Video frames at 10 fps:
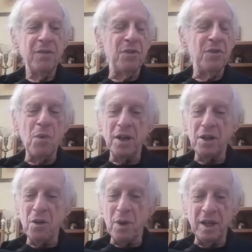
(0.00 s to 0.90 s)
If you want to
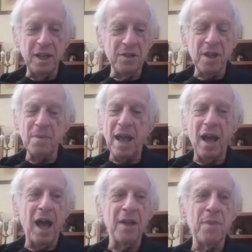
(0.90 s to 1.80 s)
know what it is, I'm now
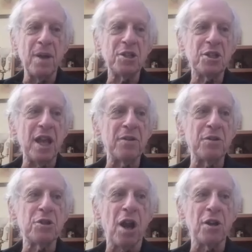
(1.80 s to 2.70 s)
I, my
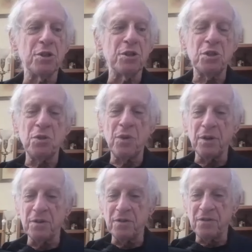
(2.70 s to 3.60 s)
standard charge is
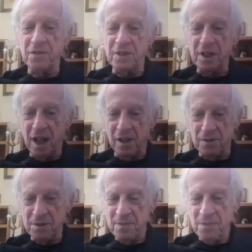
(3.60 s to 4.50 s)

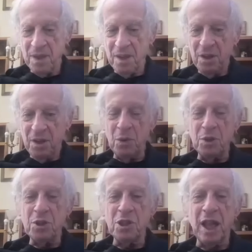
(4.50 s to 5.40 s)
$250
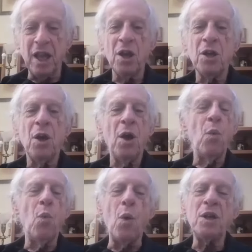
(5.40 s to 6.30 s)
which is like
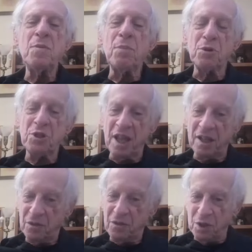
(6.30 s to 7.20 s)

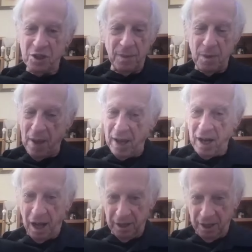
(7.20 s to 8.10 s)
1% of what some of my
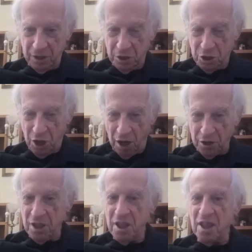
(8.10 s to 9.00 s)
colleagues
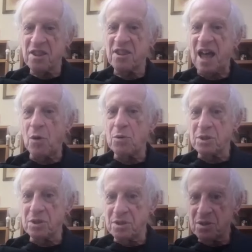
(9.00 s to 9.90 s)
charge in the
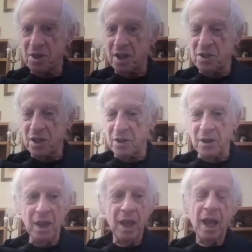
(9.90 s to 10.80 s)
thousands, et cetera.
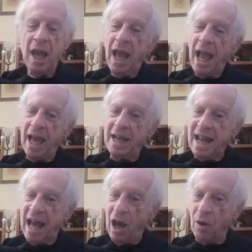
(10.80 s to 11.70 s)
Wow. And
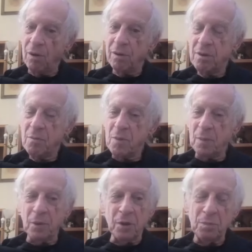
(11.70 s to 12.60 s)
now
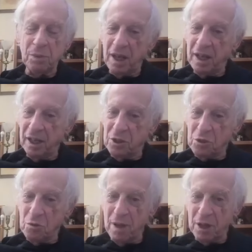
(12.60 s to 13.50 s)
people are complaining it's
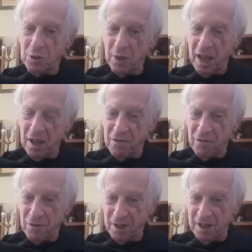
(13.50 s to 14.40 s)
too much, we can't
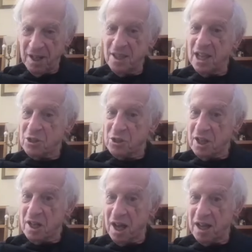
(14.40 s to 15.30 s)
afford it. And that's the
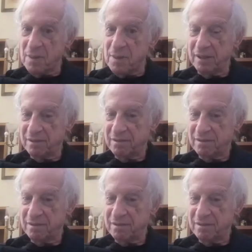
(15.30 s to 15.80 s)
economy.